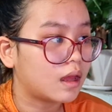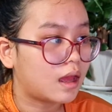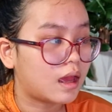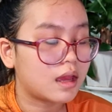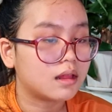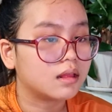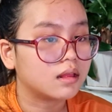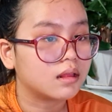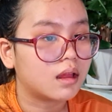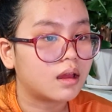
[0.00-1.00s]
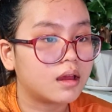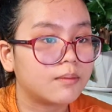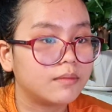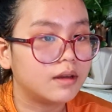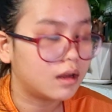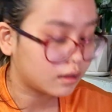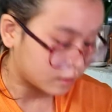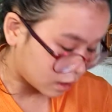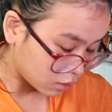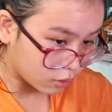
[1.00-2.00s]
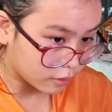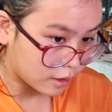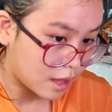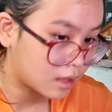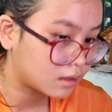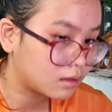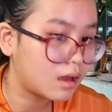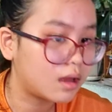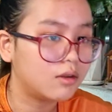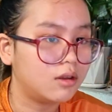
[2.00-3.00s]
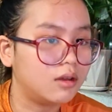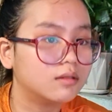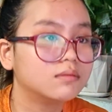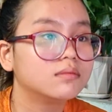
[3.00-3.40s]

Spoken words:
I'm not that old yet, so I don't know.